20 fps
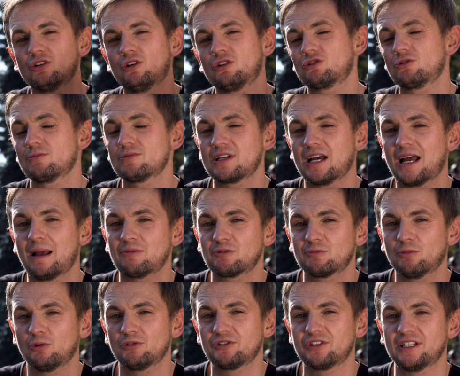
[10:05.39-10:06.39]
or sometimes
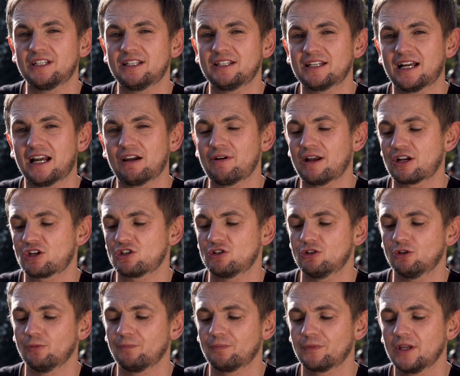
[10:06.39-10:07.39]

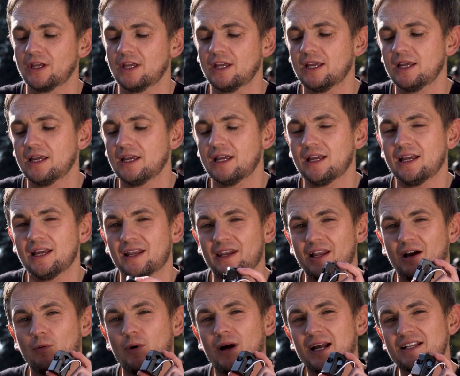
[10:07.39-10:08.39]
multi-directional.
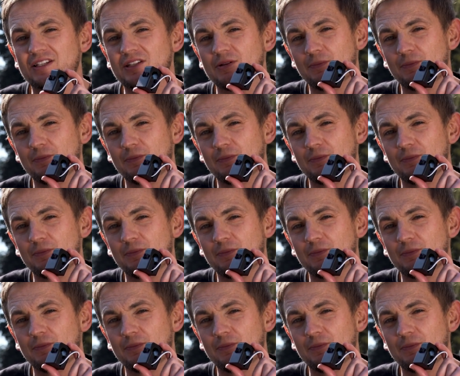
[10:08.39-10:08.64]
Now, why it's